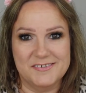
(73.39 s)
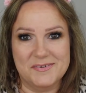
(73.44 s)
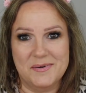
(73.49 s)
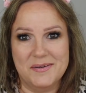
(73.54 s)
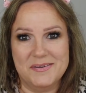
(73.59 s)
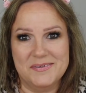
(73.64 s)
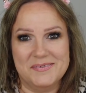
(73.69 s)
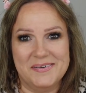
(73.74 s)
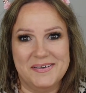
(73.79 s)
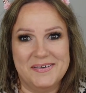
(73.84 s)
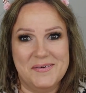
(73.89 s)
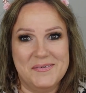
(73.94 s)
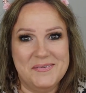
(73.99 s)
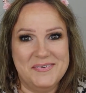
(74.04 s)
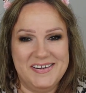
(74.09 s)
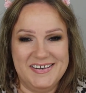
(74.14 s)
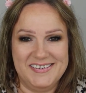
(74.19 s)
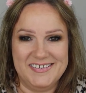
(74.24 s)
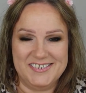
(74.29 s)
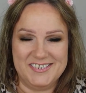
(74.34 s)
so I, did like,
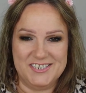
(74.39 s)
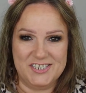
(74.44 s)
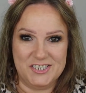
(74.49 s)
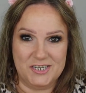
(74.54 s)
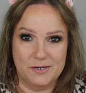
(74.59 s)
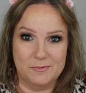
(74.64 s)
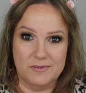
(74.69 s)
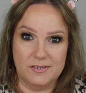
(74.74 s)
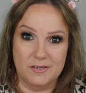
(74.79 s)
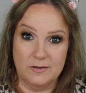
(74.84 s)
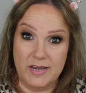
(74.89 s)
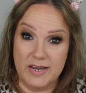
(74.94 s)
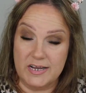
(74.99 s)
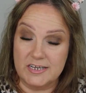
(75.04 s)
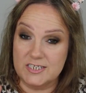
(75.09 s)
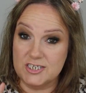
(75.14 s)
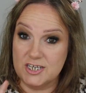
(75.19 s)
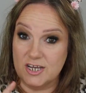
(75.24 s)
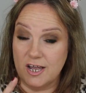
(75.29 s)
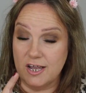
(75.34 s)
I needed to share with you,
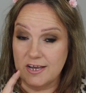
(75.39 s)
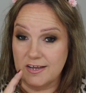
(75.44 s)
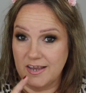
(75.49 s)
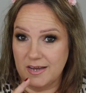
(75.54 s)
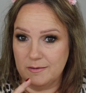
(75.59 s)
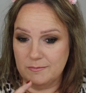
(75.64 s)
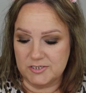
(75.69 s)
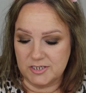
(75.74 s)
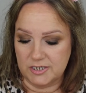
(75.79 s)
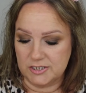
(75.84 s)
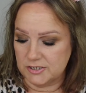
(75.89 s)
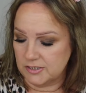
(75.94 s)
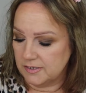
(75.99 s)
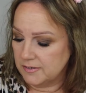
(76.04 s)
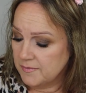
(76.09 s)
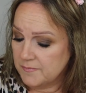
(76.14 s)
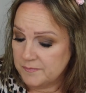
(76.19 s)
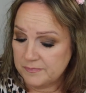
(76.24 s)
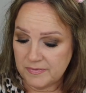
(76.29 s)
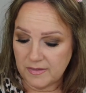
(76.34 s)
it's a game changer.